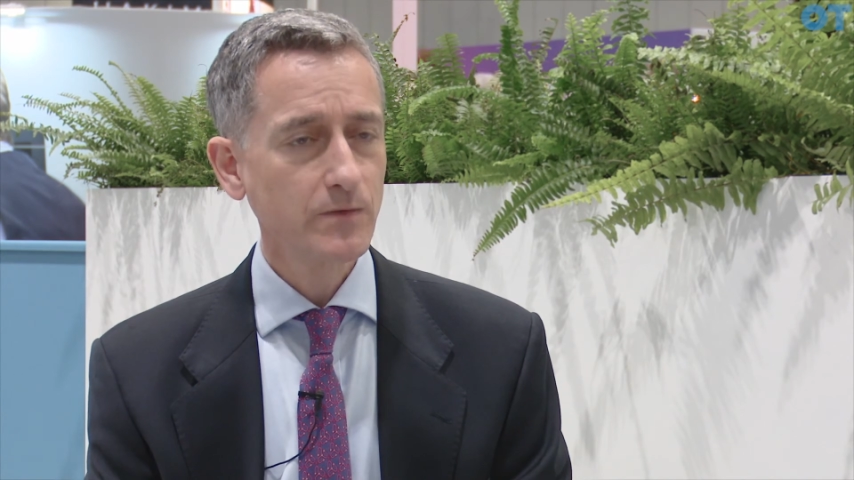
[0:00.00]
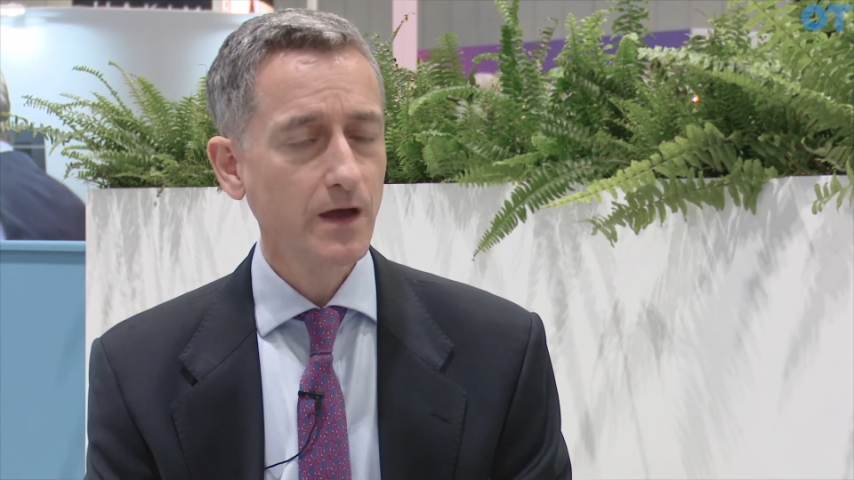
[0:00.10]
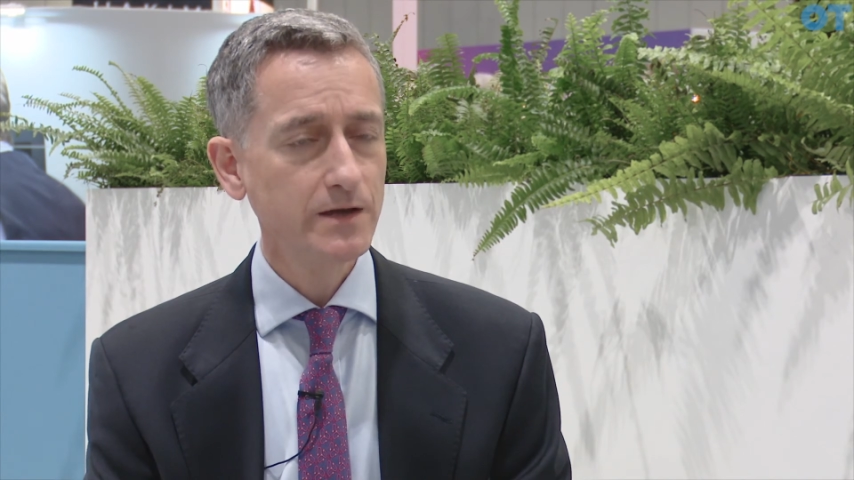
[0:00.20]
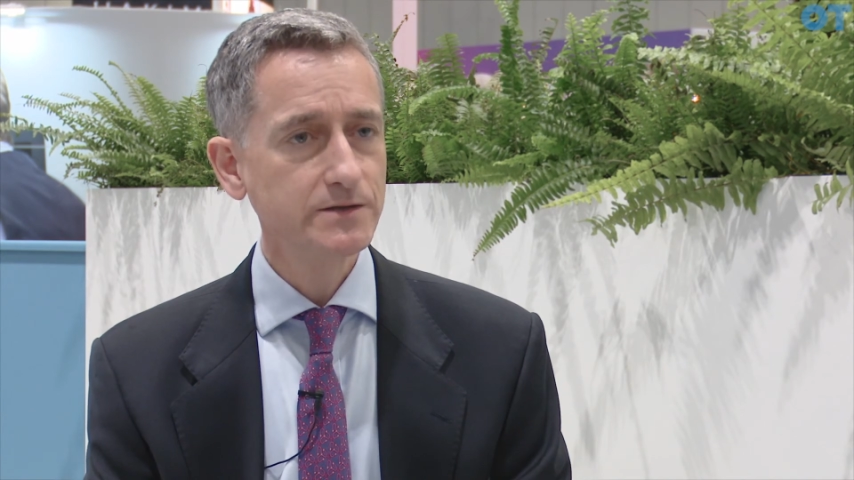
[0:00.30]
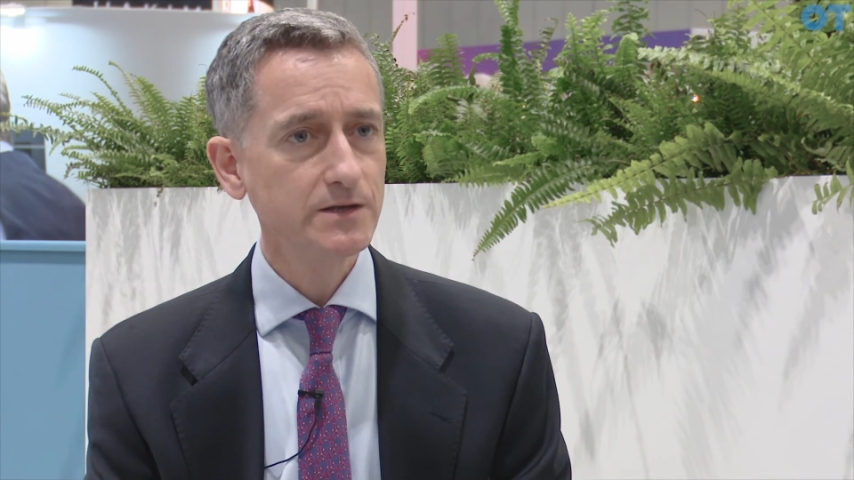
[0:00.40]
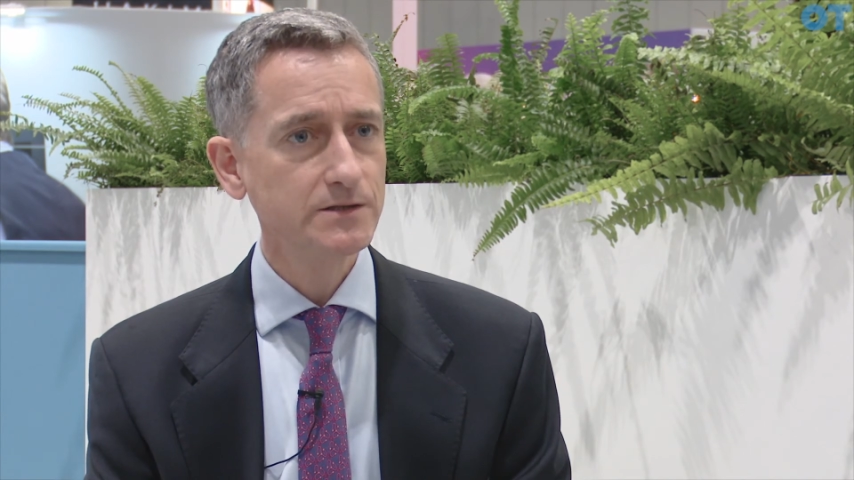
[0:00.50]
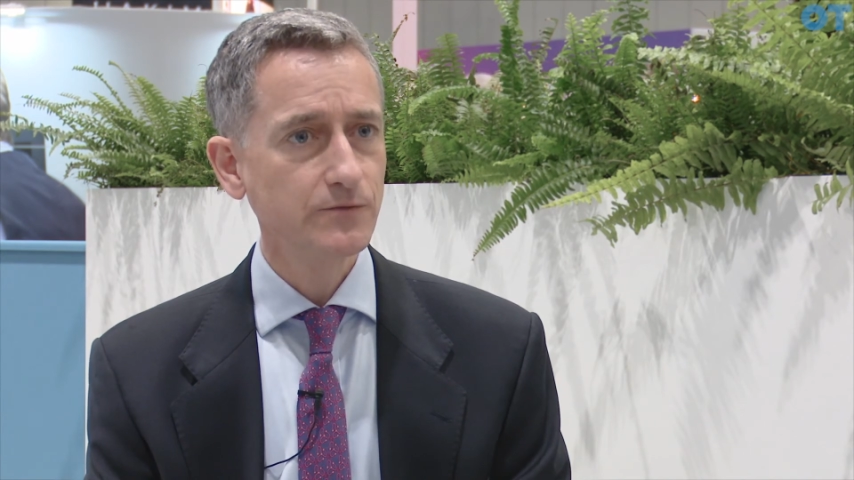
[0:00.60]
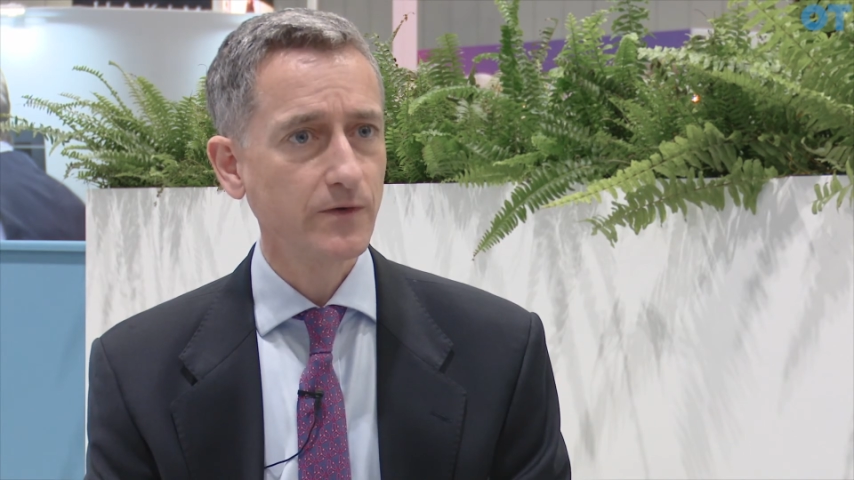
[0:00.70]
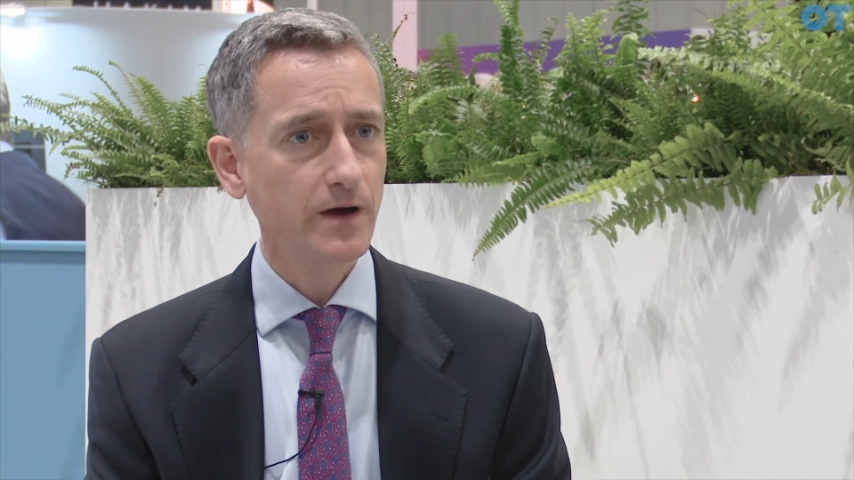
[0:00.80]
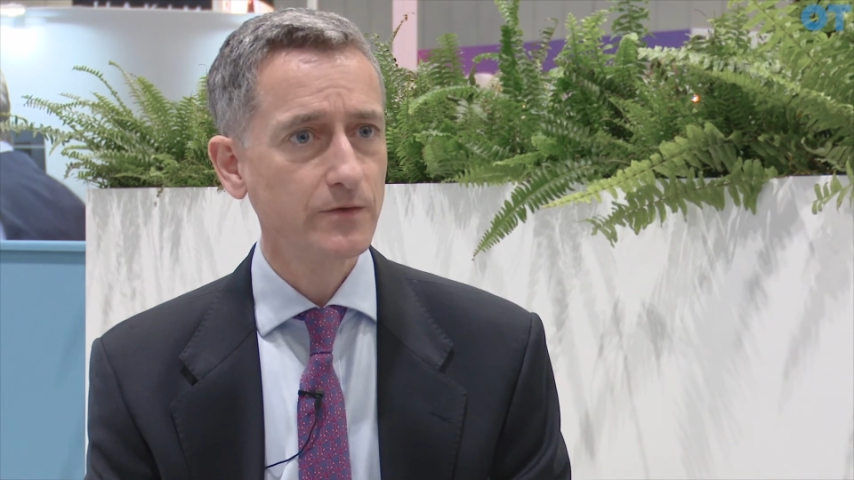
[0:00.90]

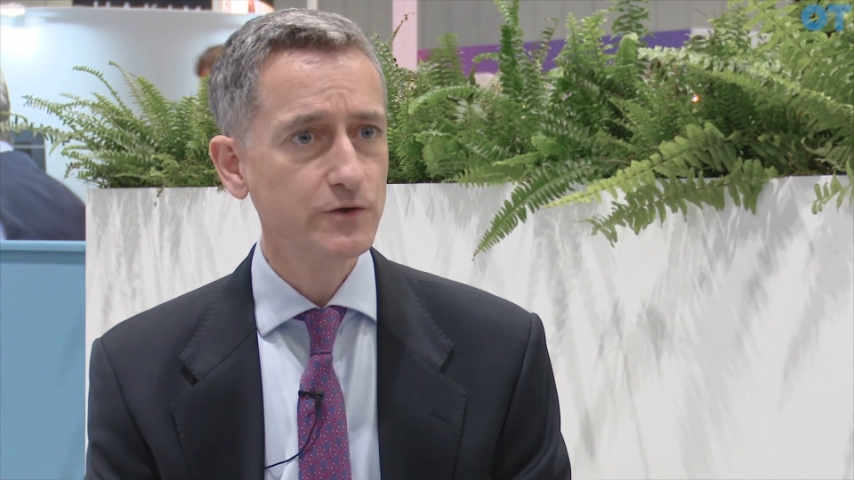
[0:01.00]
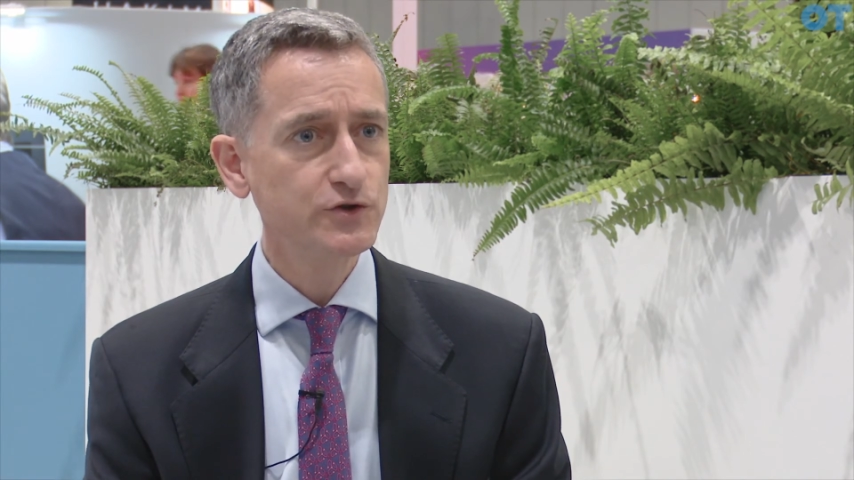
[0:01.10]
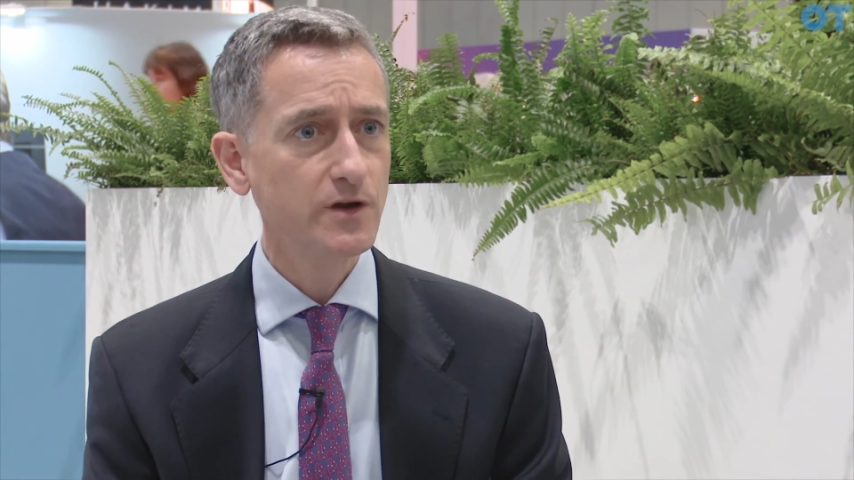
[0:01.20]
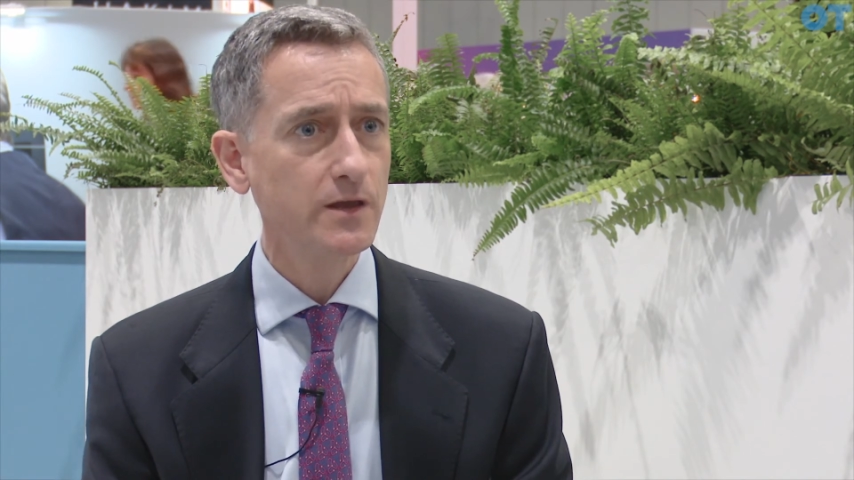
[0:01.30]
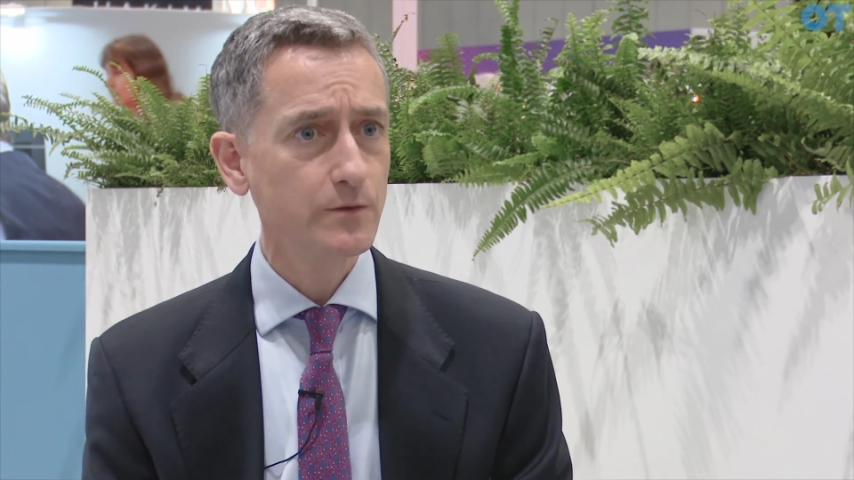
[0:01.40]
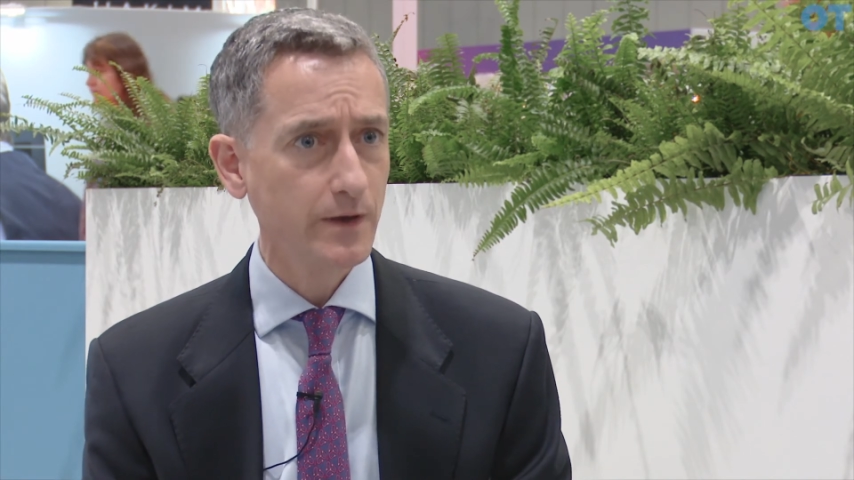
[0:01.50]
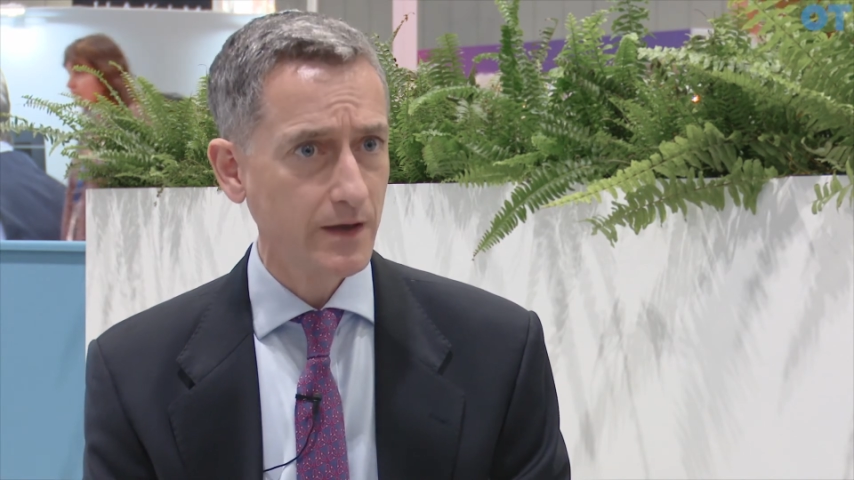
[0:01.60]
identify the genuine